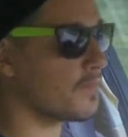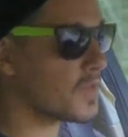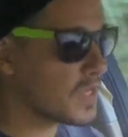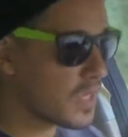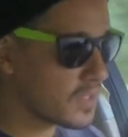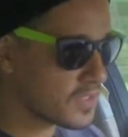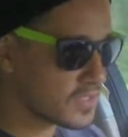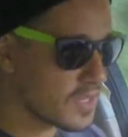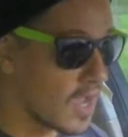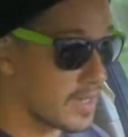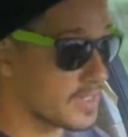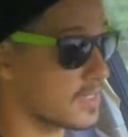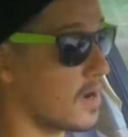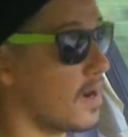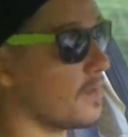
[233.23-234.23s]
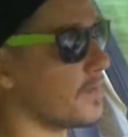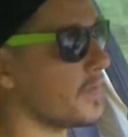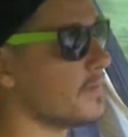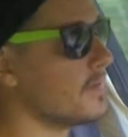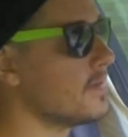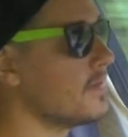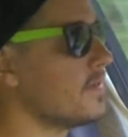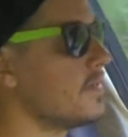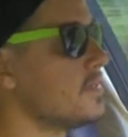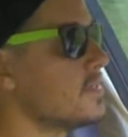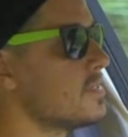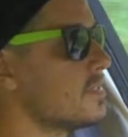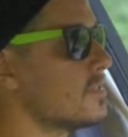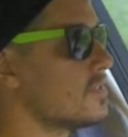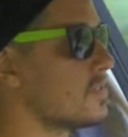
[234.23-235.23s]
It's not as
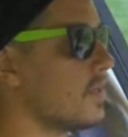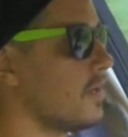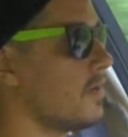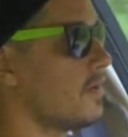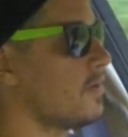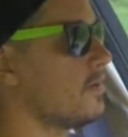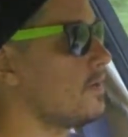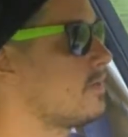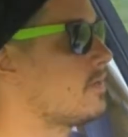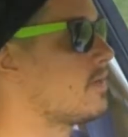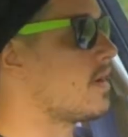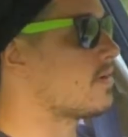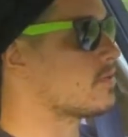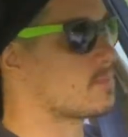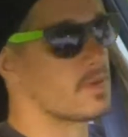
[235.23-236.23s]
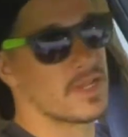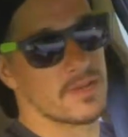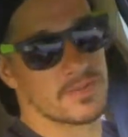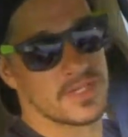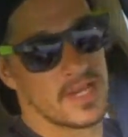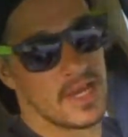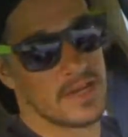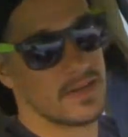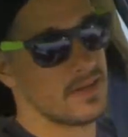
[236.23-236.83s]
common, so I was pretty upset.